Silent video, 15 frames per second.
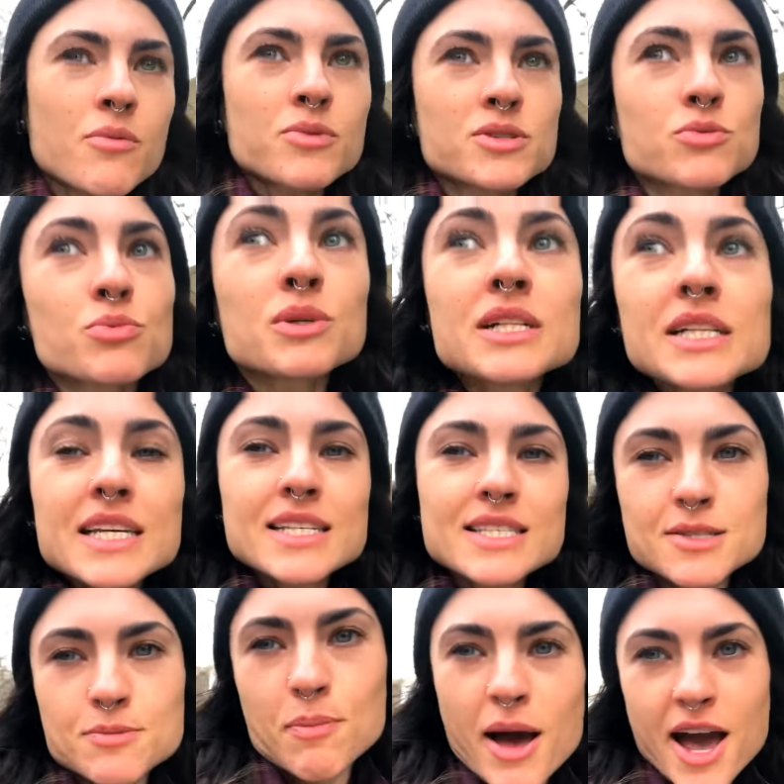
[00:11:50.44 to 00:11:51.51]
and was really
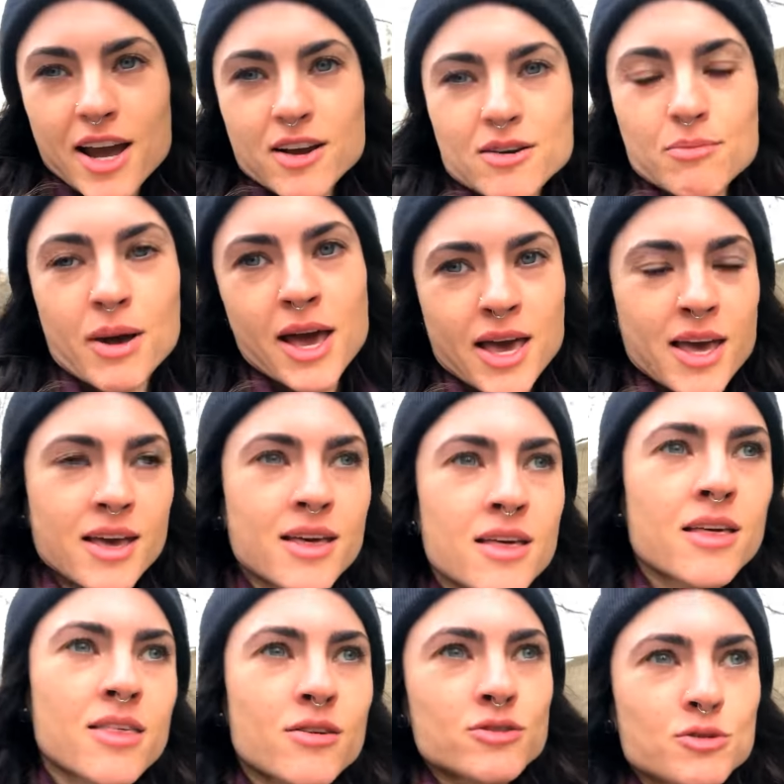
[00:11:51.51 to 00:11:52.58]
inspired by
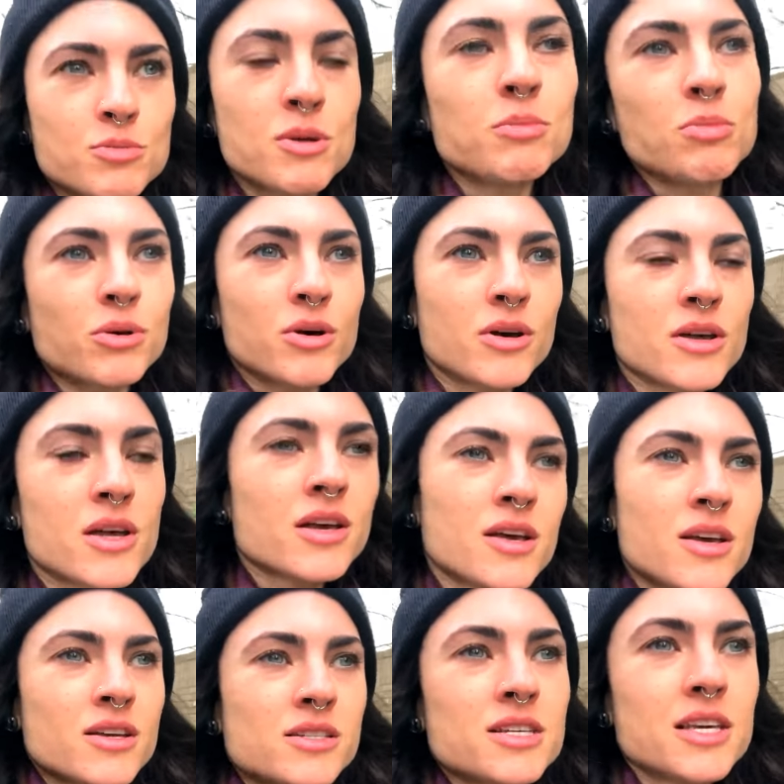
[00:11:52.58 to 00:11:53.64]
those people
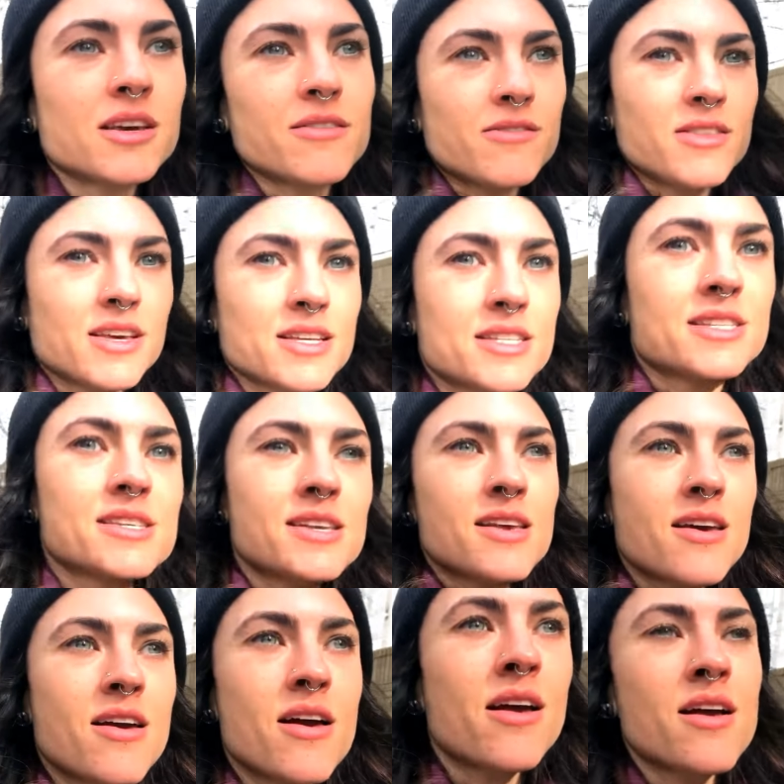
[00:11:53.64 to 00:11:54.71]
to give this
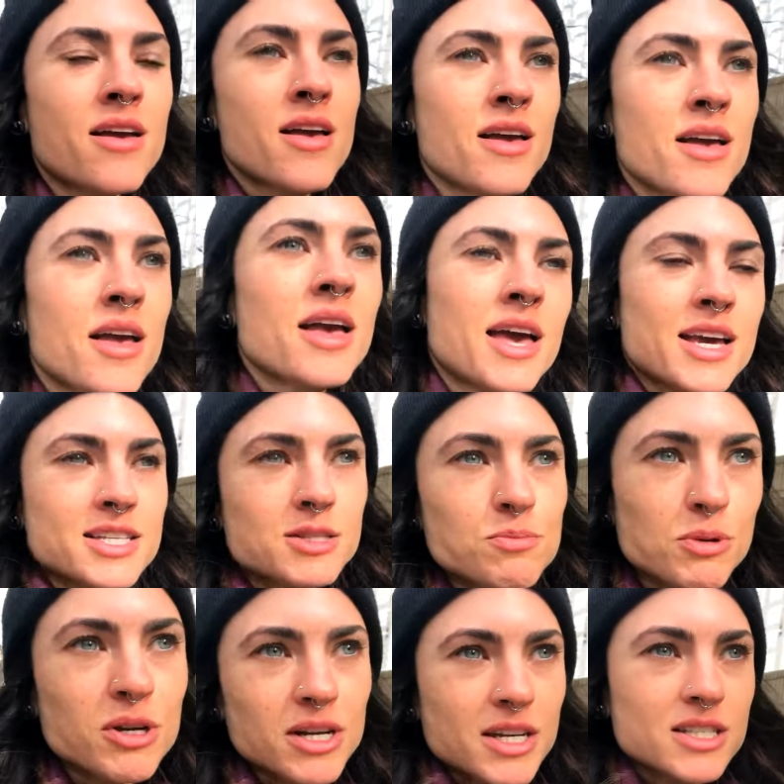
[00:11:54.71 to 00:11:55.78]

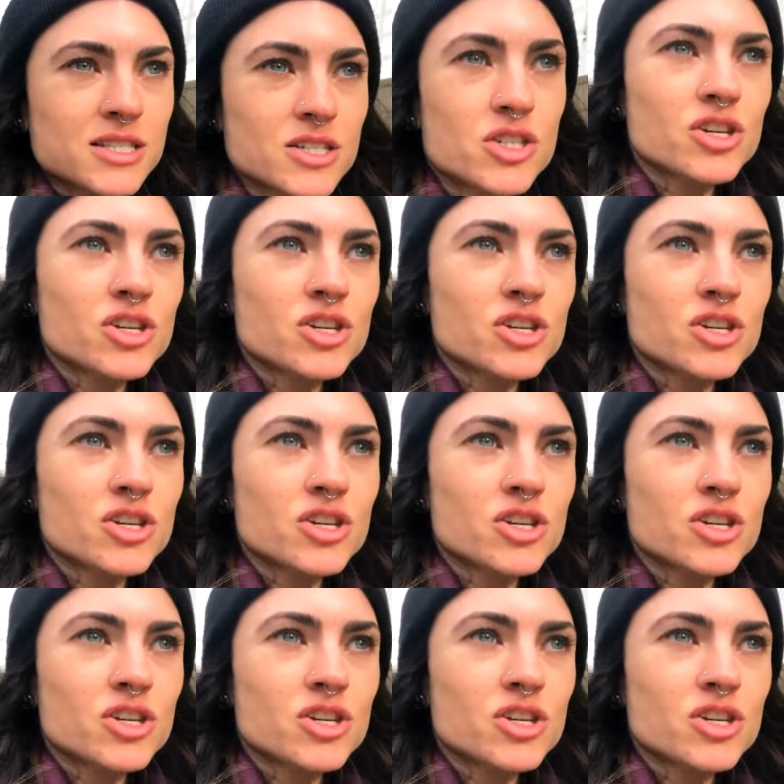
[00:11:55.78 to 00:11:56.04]
experience a